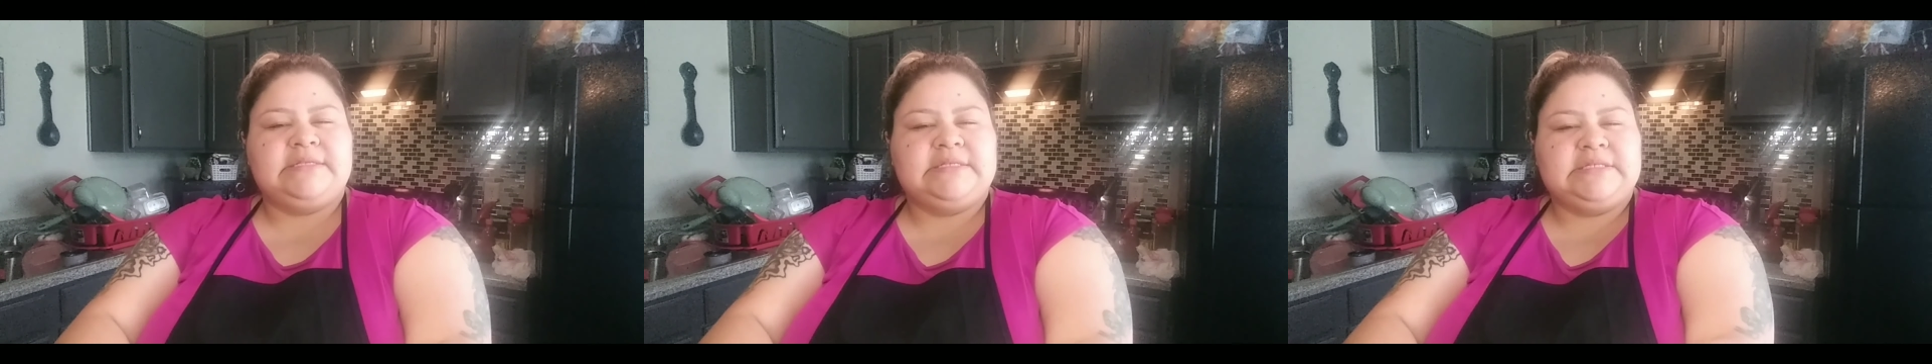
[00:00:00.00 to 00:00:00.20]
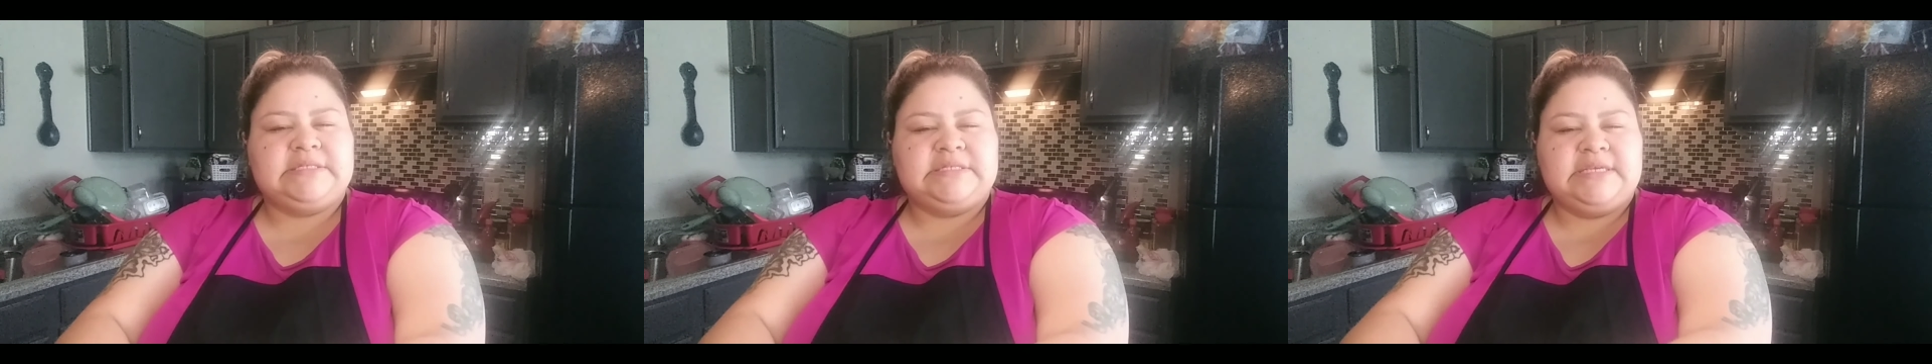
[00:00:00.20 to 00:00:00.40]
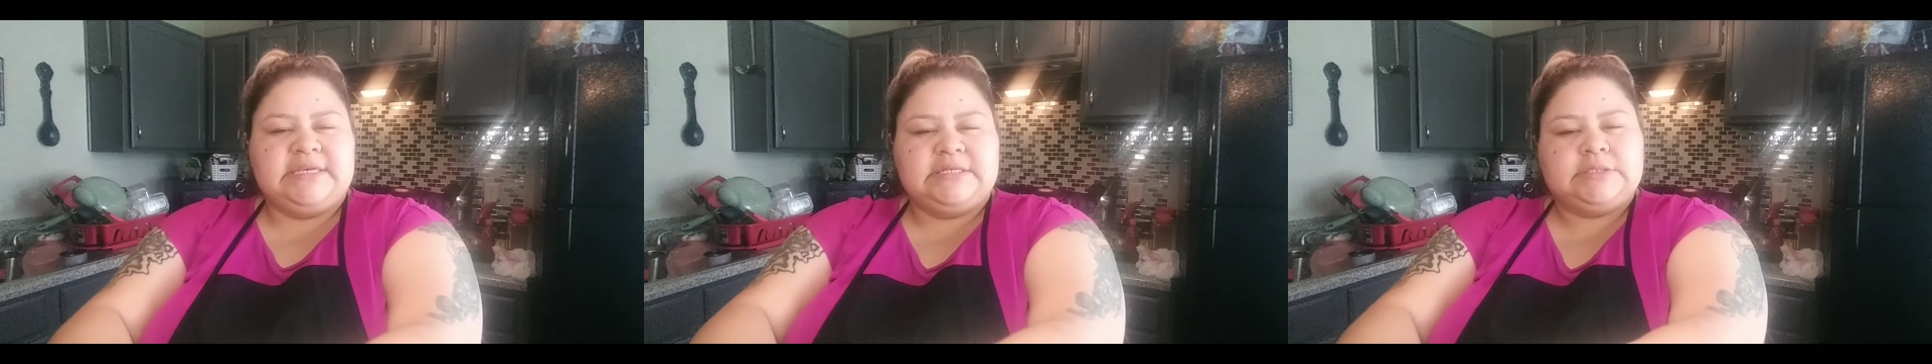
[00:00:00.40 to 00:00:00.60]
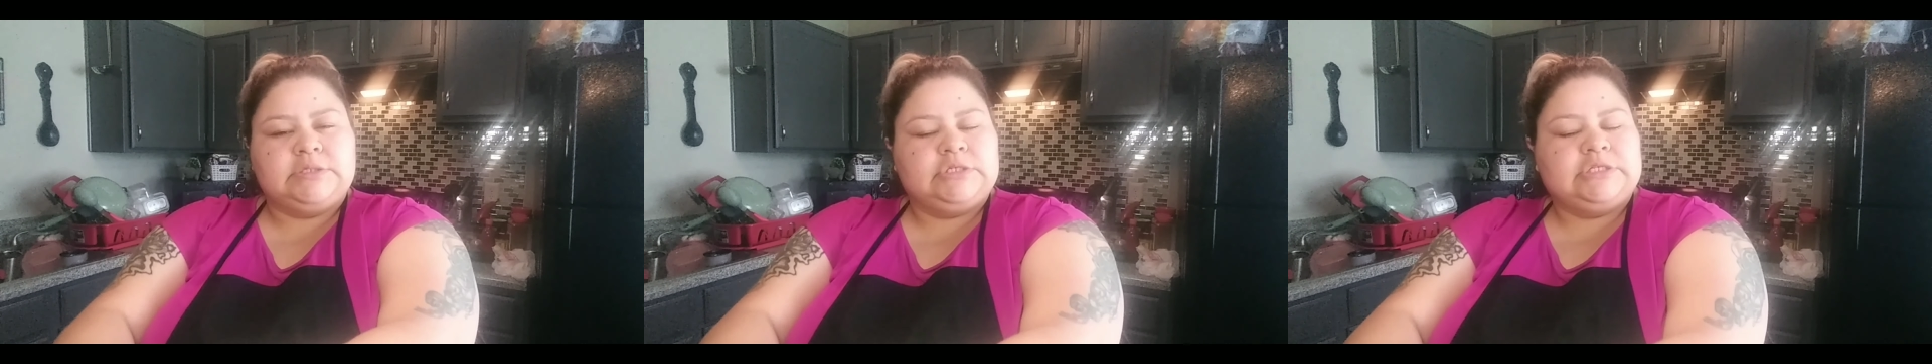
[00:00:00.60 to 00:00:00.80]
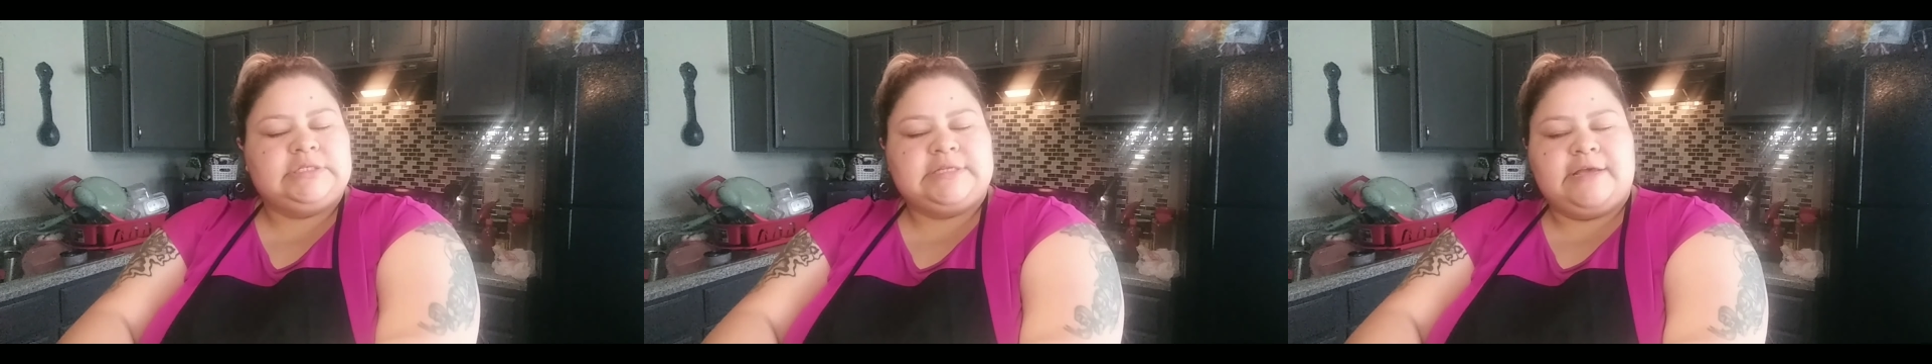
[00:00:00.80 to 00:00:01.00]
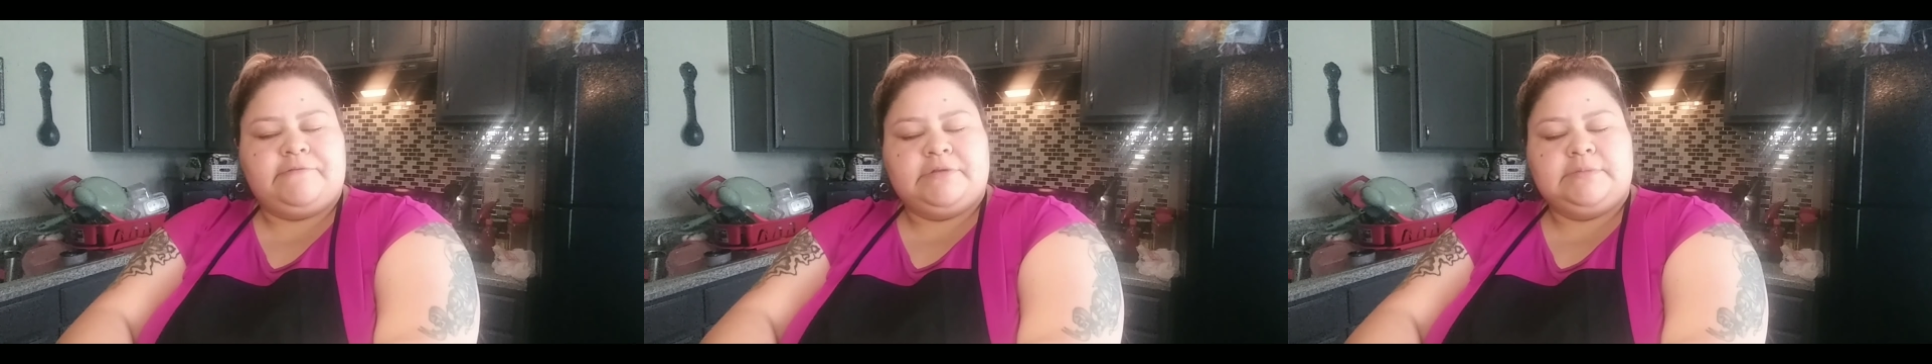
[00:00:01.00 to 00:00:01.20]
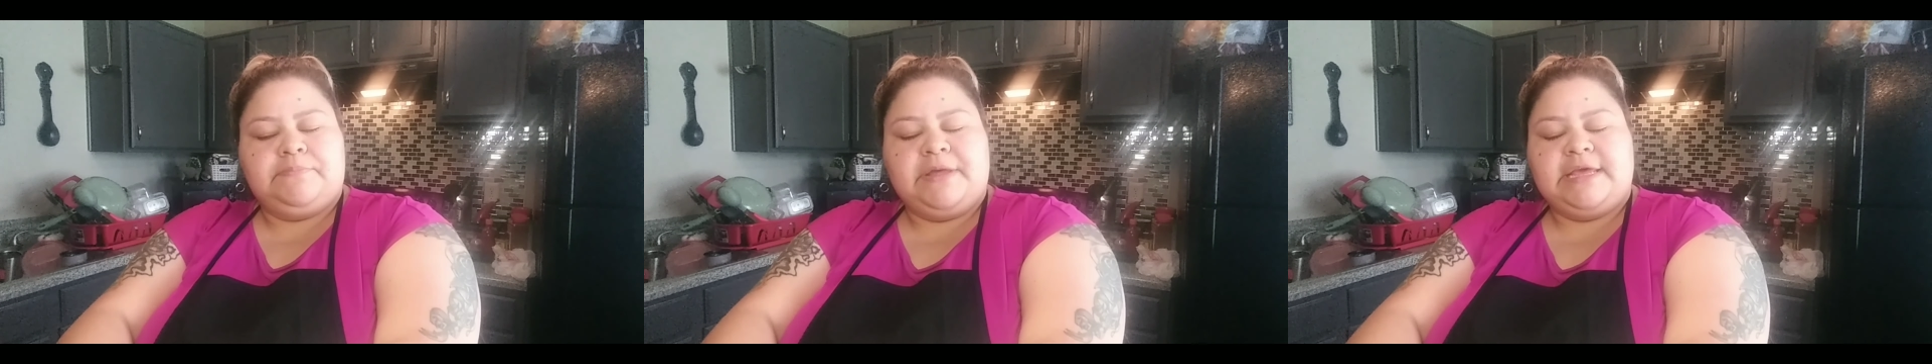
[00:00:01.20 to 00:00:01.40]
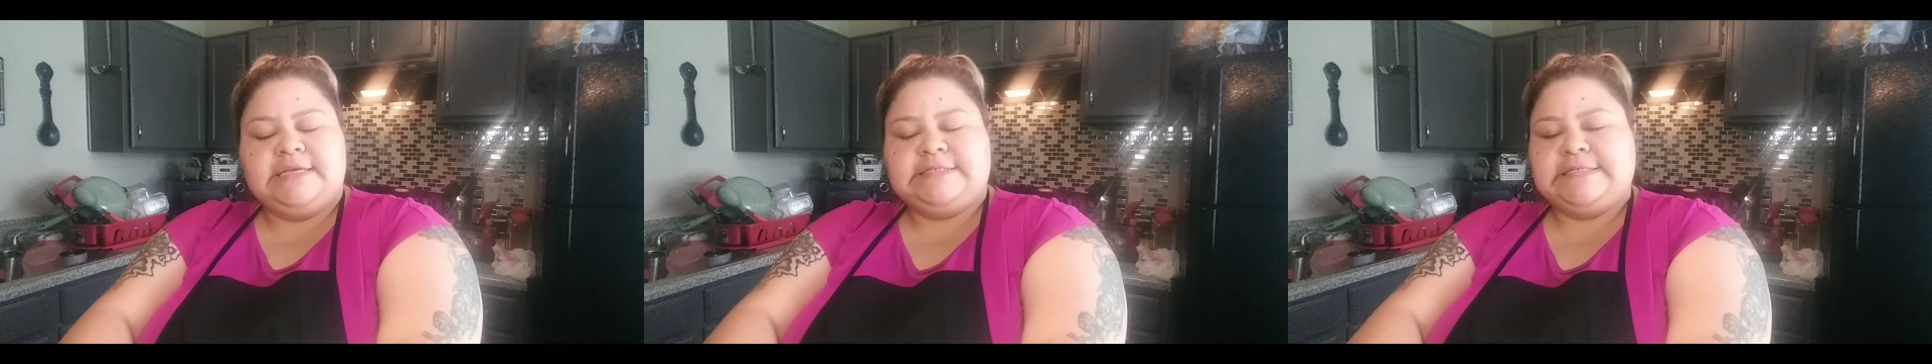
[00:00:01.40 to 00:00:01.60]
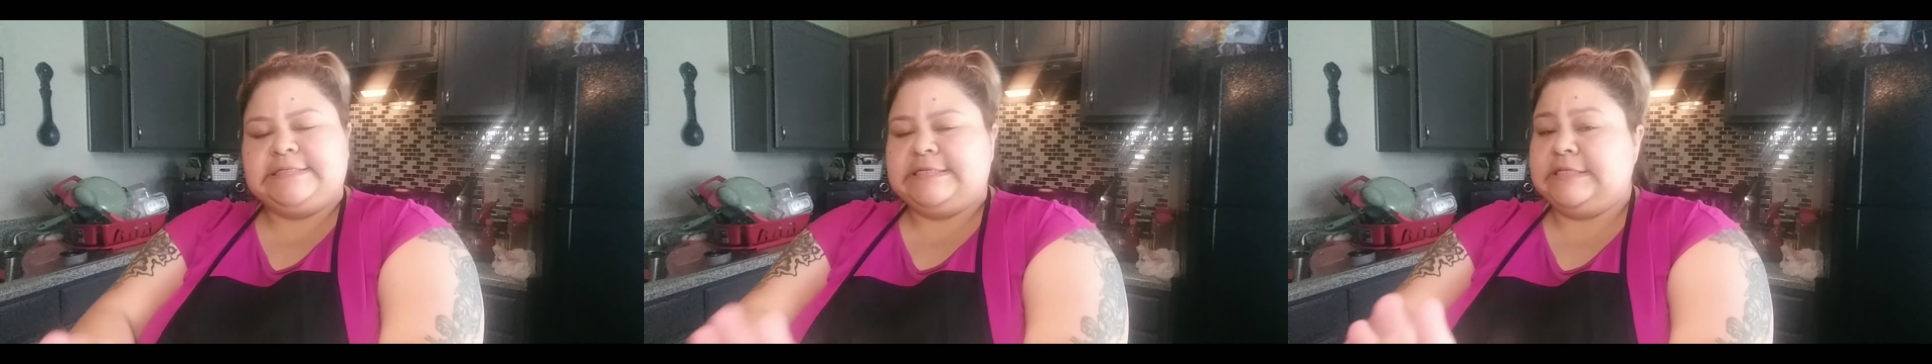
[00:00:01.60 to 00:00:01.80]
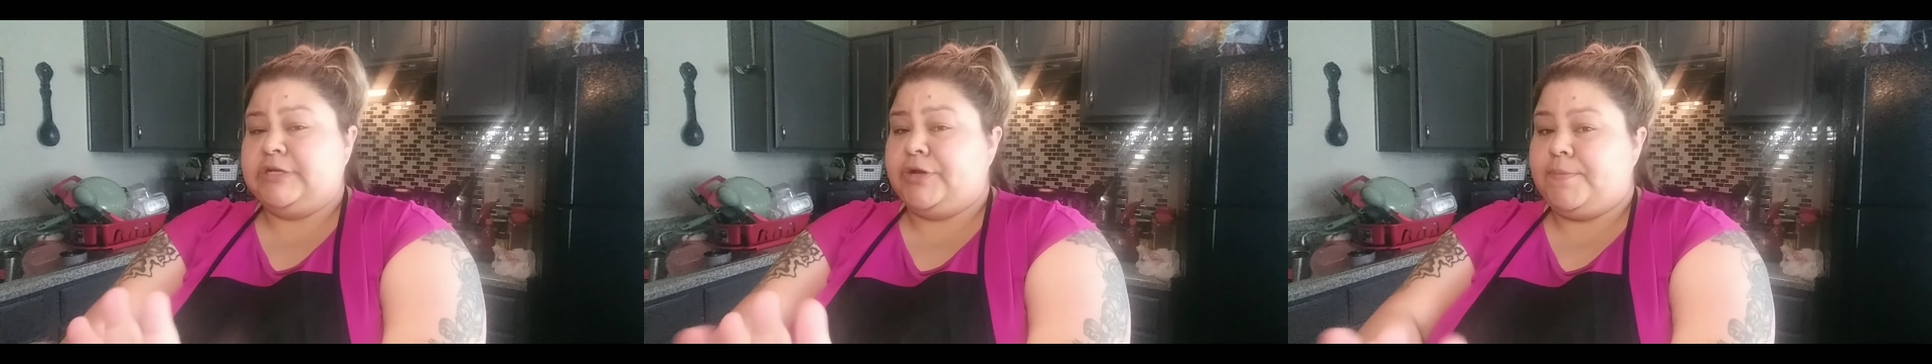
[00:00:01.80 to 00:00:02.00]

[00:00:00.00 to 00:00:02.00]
6 or 7 pieces in there.